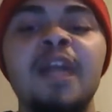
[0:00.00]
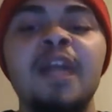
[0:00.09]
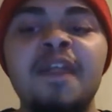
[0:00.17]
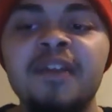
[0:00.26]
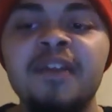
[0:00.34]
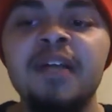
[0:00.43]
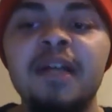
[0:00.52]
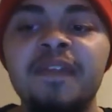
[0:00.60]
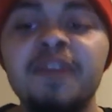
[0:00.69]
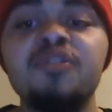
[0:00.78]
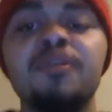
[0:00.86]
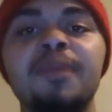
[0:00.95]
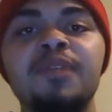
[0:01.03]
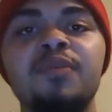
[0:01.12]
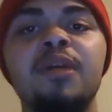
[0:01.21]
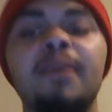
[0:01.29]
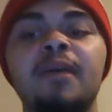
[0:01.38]
I think I think Triple H
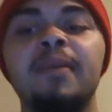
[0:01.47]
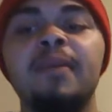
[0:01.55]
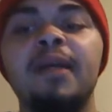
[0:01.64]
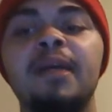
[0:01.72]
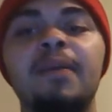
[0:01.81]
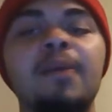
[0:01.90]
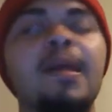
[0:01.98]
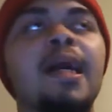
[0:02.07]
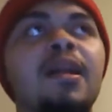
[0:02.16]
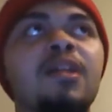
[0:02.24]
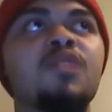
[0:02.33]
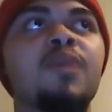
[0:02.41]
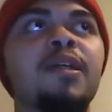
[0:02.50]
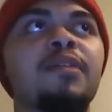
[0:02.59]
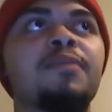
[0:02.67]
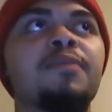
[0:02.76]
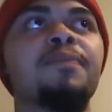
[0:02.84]
will come out, man. I'm, I'm kind of just
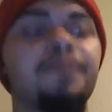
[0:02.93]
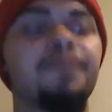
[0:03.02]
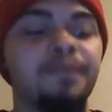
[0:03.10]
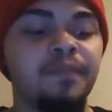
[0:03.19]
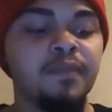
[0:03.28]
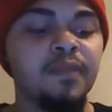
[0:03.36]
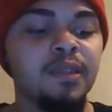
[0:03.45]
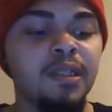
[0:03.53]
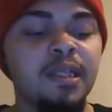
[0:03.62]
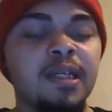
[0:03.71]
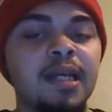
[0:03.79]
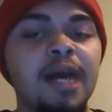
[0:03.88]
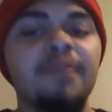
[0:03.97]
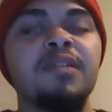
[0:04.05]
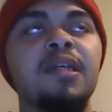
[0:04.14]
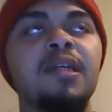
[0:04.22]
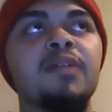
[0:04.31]
waiting.
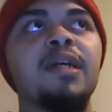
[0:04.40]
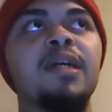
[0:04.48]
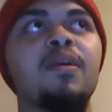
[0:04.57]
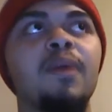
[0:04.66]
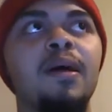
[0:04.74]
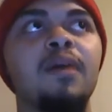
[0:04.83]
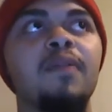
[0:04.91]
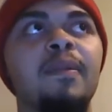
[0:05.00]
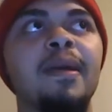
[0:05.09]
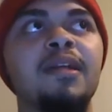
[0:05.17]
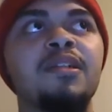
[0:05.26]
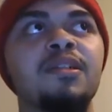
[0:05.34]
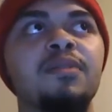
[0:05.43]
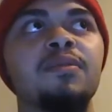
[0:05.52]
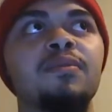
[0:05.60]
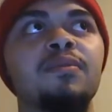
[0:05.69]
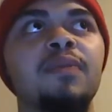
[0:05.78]
Obviously, it'll take a while. The match
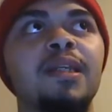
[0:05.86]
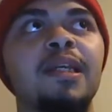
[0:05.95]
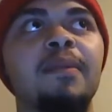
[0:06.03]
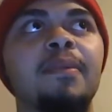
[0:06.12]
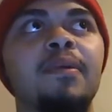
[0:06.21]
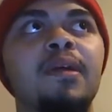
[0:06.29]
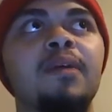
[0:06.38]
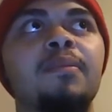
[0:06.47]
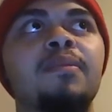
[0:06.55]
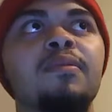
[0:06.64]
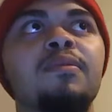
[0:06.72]
will have to get built up.